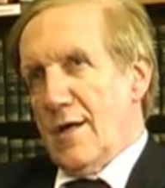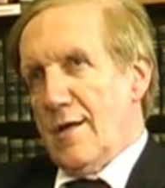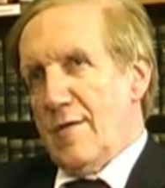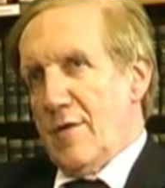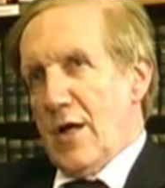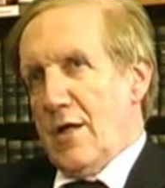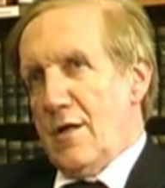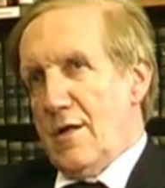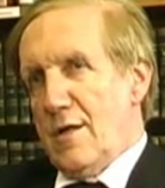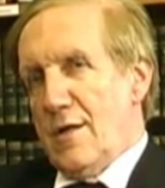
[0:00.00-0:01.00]

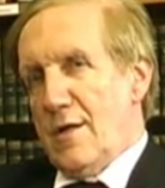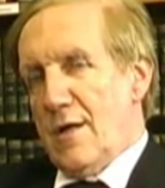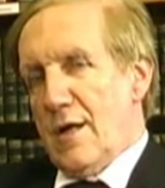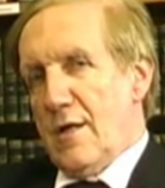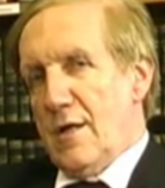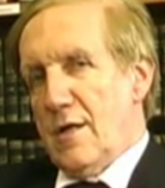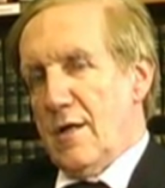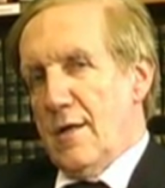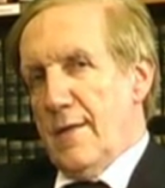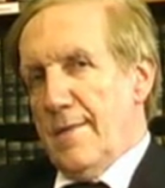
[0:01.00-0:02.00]
divine idea.
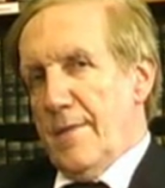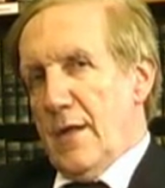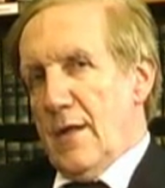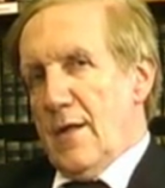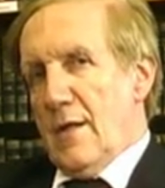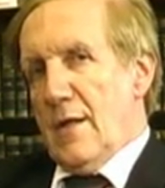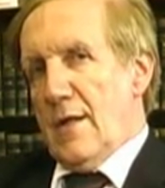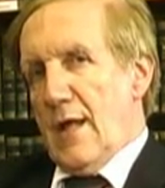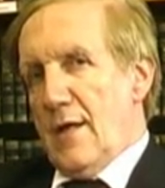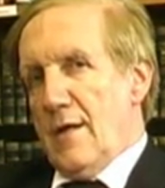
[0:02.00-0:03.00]

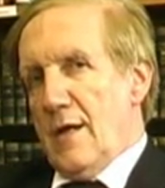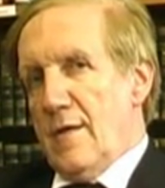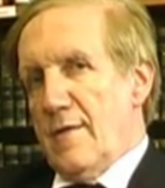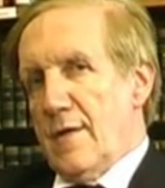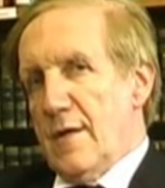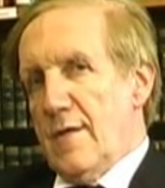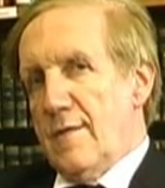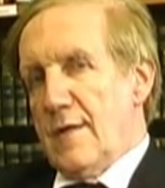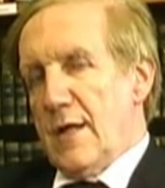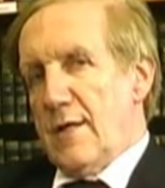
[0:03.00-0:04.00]
Another answer
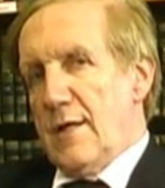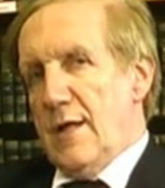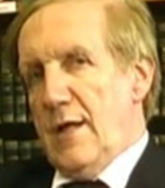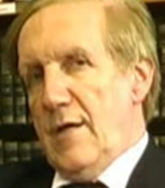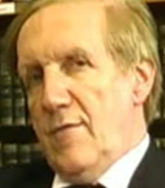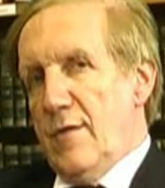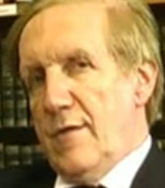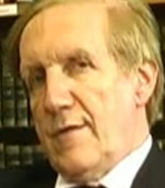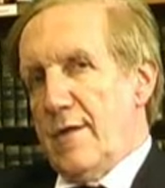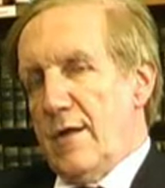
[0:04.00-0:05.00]
is that the
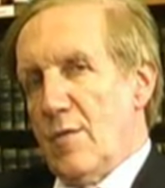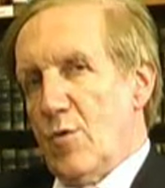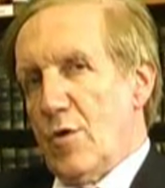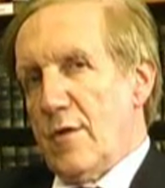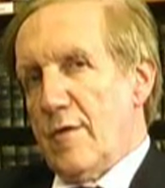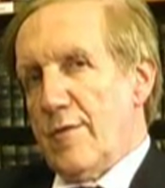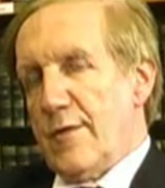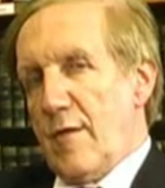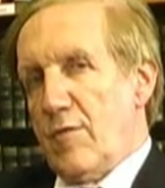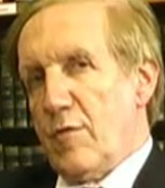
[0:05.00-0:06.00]
evils in the world of
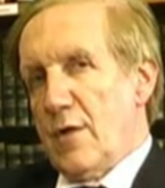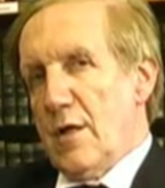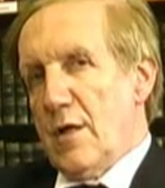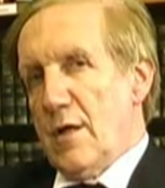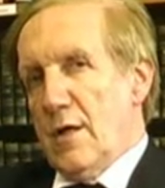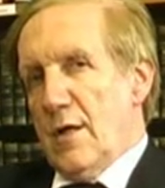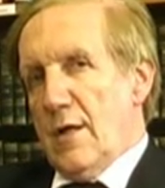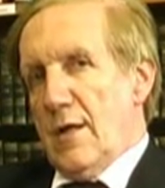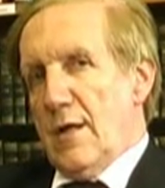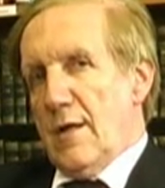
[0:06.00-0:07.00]
suffering
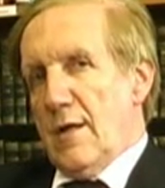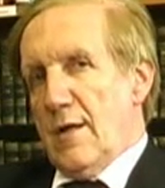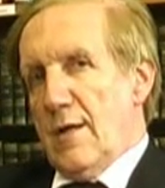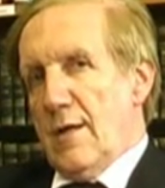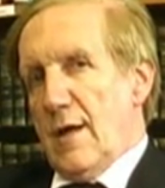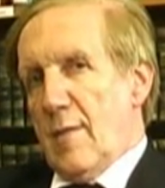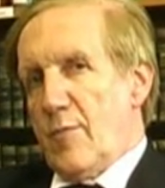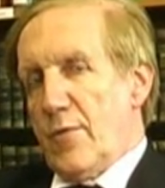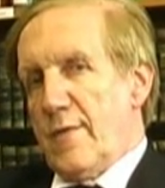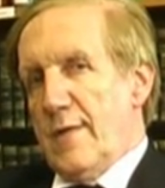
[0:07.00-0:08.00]
are
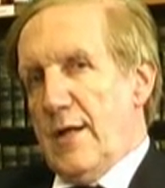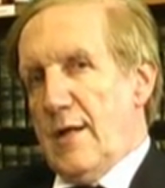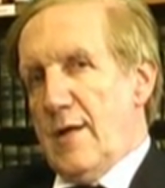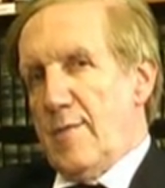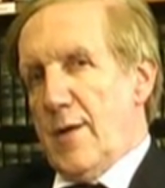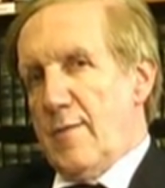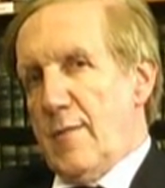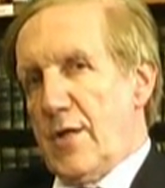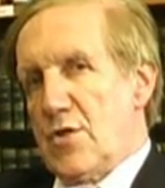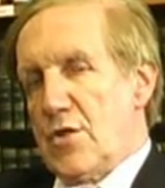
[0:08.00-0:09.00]
preceded by
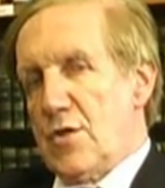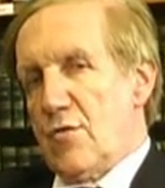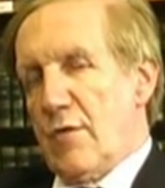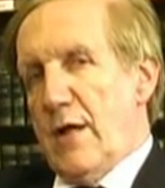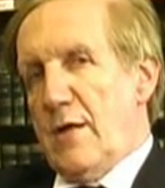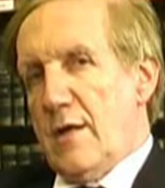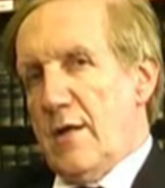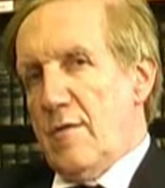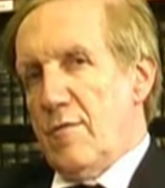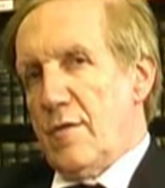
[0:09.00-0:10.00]
much greater
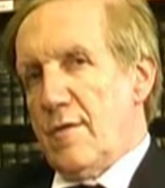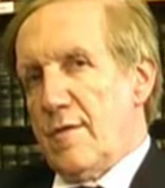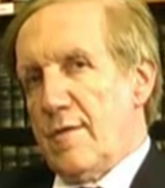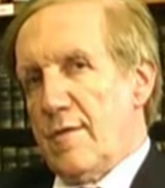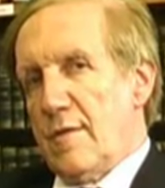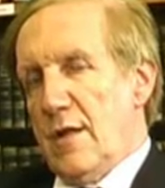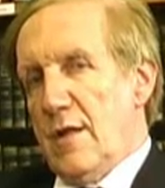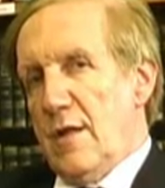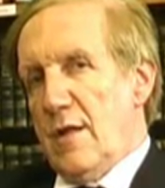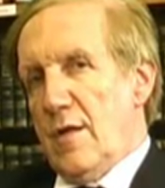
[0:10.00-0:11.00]
evils
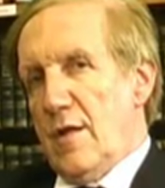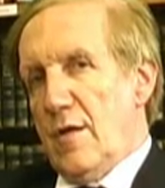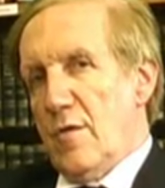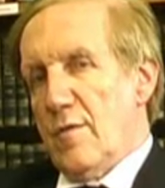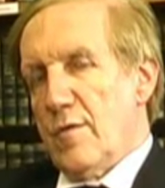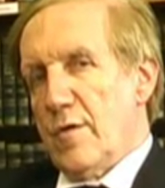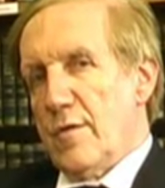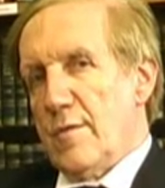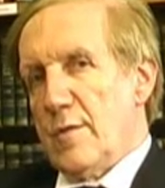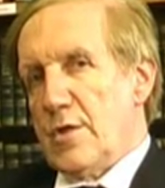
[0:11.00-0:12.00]
in the
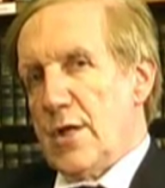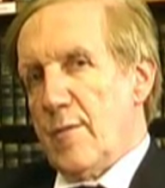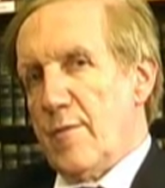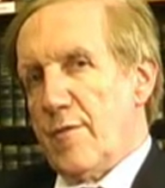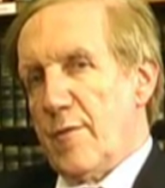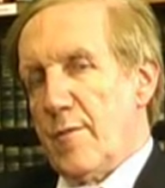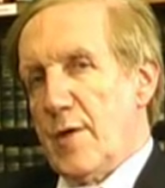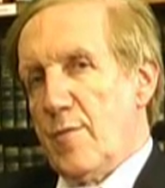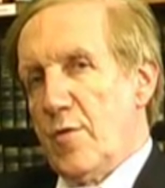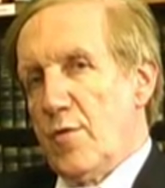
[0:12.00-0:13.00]
universe, which comes from
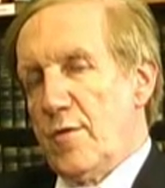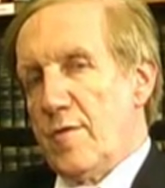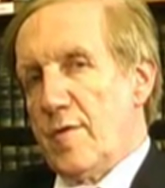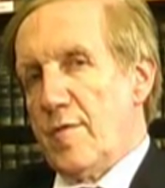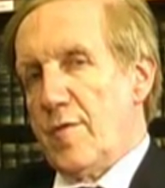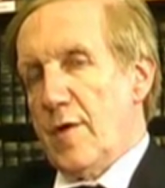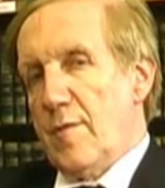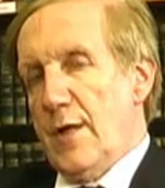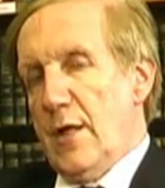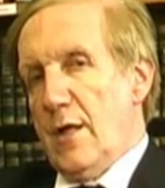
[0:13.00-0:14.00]
the abuse of the free
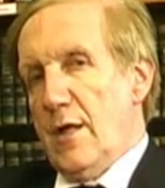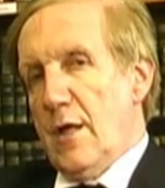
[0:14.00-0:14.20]
will.